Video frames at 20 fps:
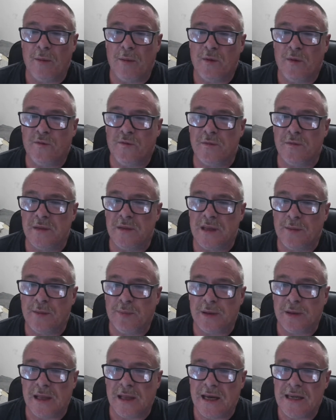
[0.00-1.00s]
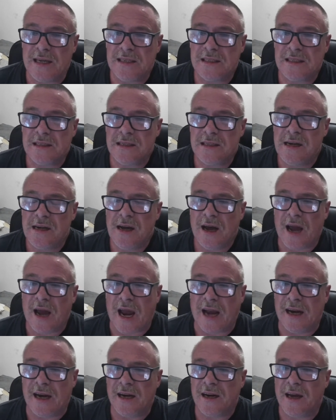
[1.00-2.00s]
from the police
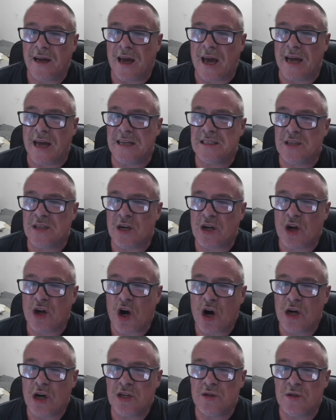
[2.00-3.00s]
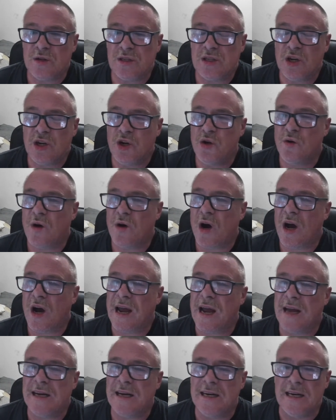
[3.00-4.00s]
and a psychiatrist who I
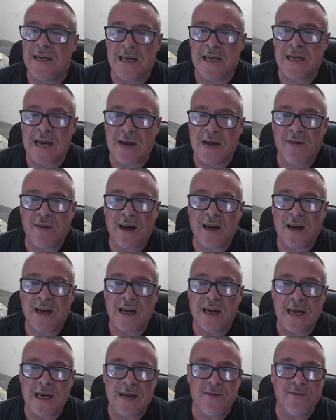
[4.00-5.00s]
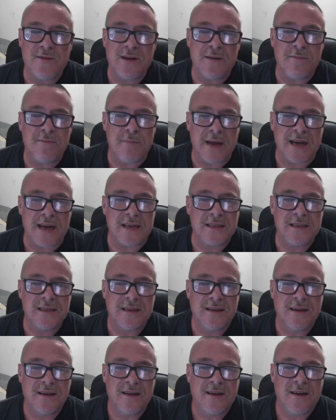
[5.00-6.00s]
had never even met.
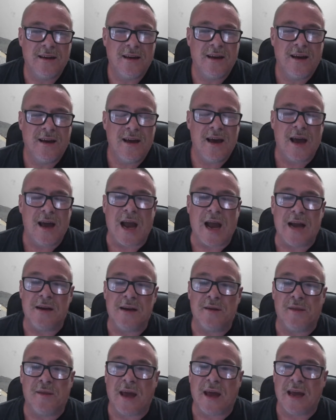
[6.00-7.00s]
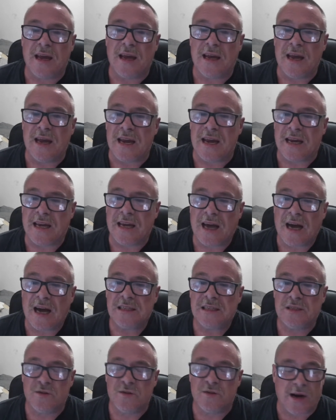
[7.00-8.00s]
And they
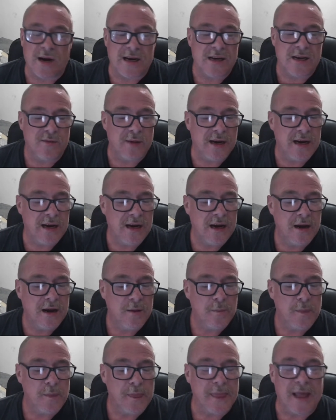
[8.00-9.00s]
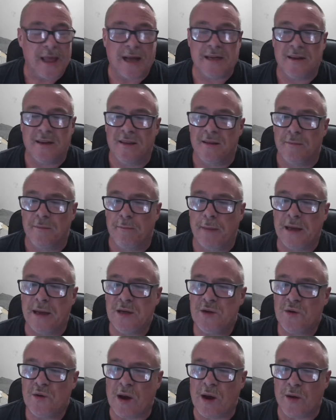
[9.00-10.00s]
incarcerated me under the
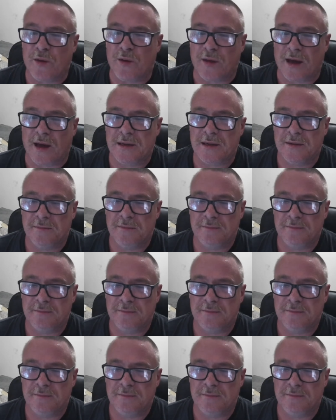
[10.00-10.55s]
Mental Health Act.